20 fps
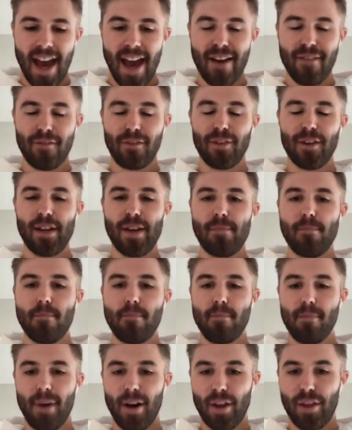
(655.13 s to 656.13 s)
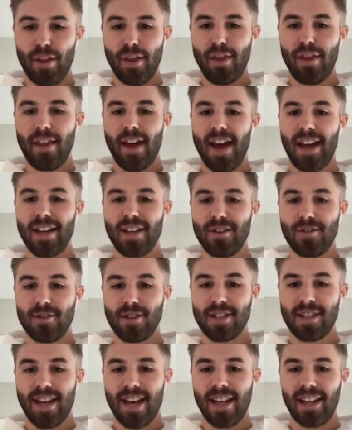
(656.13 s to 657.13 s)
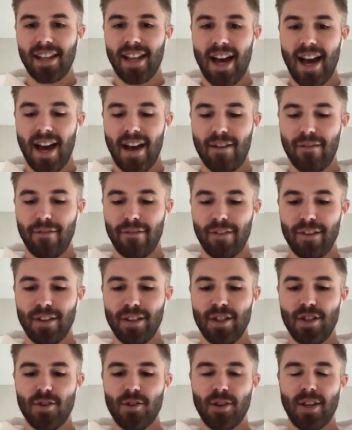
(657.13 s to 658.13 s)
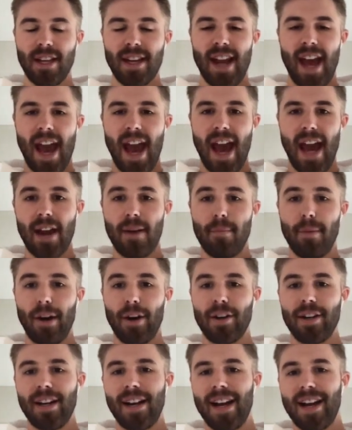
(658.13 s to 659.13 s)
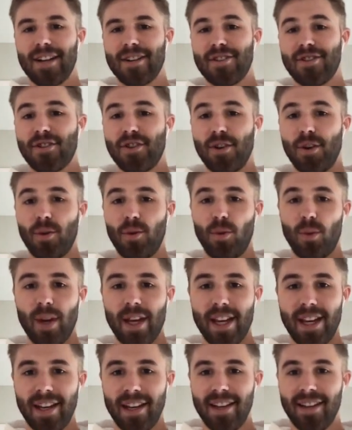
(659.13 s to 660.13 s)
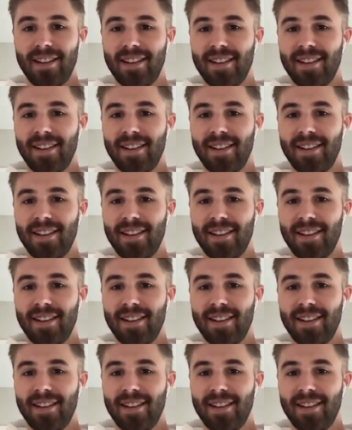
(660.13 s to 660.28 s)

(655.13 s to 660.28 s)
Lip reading: every month that you stay alive, you can add about an extra week